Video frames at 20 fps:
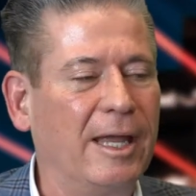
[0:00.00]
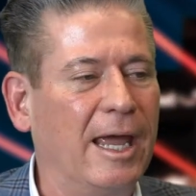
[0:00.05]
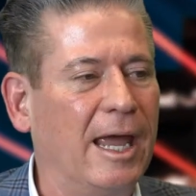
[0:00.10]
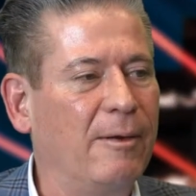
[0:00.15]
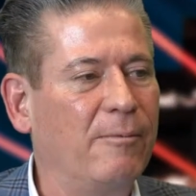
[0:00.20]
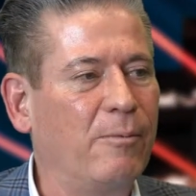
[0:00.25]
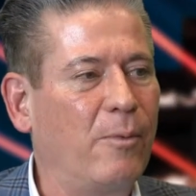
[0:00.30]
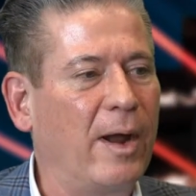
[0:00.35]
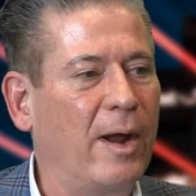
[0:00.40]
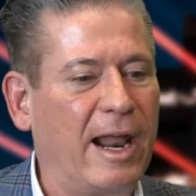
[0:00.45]

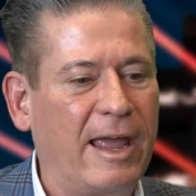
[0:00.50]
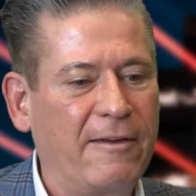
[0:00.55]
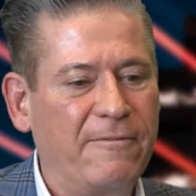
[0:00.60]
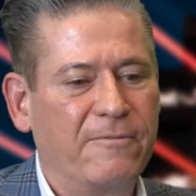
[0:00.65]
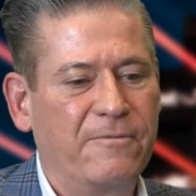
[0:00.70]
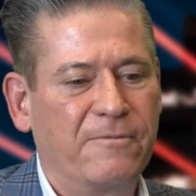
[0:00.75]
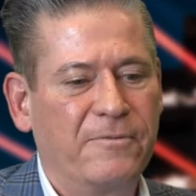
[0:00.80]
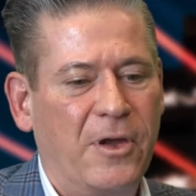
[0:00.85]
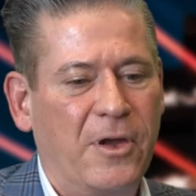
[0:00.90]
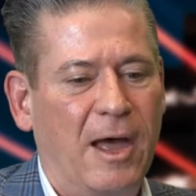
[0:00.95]
And when I
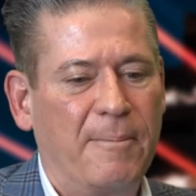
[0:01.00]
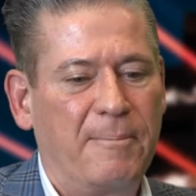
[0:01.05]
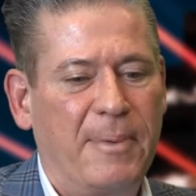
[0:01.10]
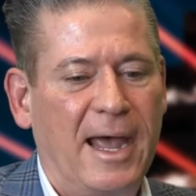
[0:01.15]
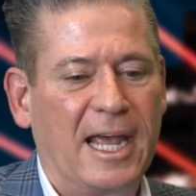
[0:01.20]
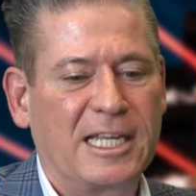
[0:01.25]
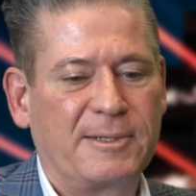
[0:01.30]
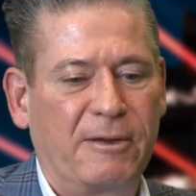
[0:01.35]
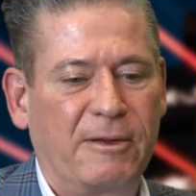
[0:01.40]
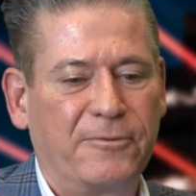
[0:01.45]
got
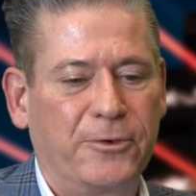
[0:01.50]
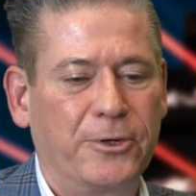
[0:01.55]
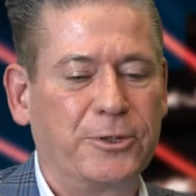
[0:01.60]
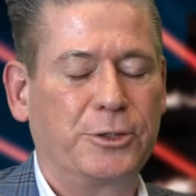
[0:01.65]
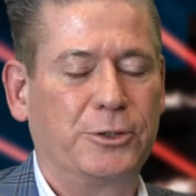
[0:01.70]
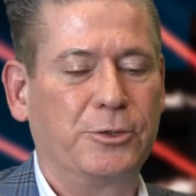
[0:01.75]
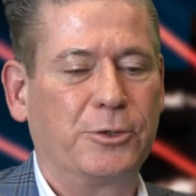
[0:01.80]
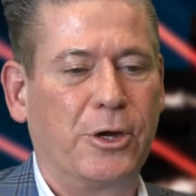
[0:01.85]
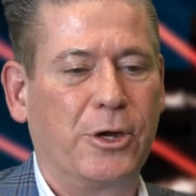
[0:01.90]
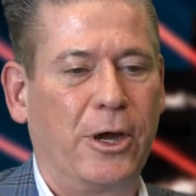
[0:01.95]
past my first
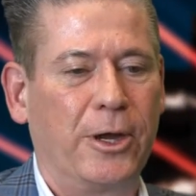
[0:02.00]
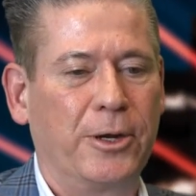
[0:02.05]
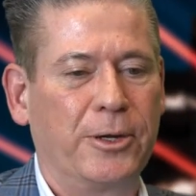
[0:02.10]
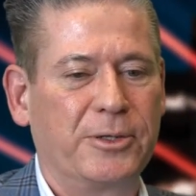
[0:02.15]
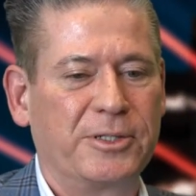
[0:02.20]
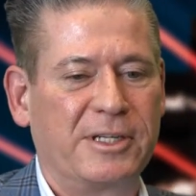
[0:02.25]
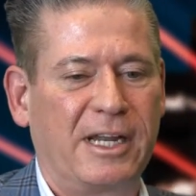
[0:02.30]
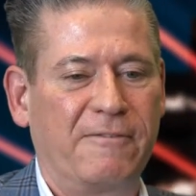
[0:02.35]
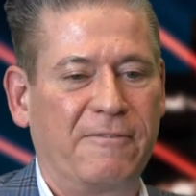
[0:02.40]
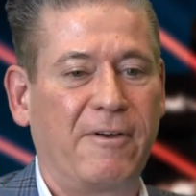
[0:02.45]
2
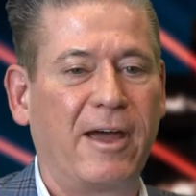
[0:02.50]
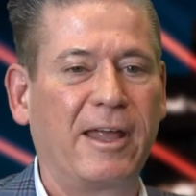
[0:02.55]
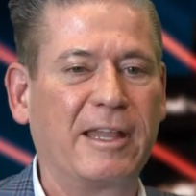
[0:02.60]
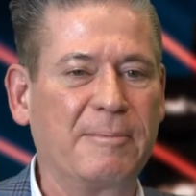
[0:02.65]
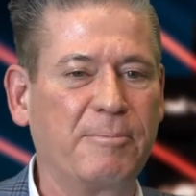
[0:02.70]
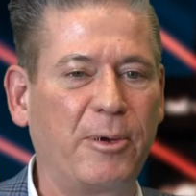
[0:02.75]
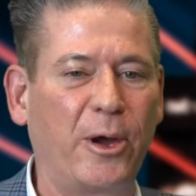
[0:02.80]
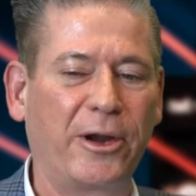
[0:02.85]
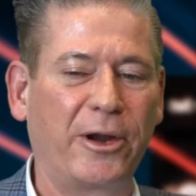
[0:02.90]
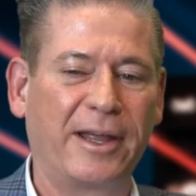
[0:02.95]
condos and I finally
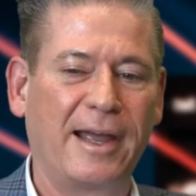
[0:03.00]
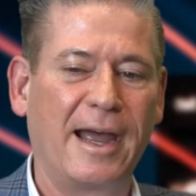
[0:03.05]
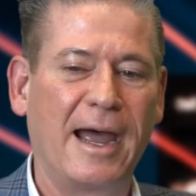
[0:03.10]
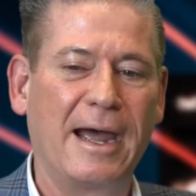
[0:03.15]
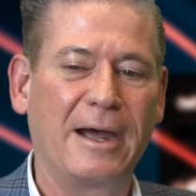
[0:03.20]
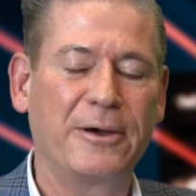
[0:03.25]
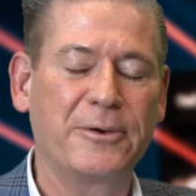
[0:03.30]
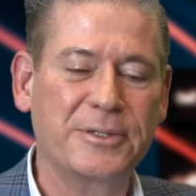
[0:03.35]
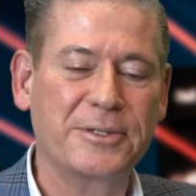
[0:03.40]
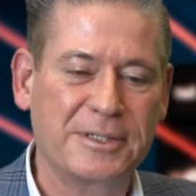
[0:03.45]
bought a
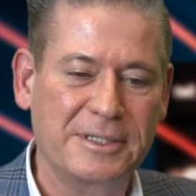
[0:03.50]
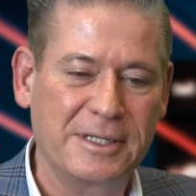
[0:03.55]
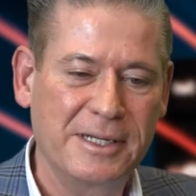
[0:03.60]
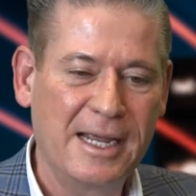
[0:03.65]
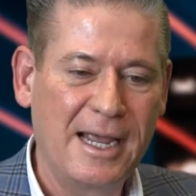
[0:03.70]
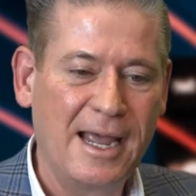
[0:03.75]
house,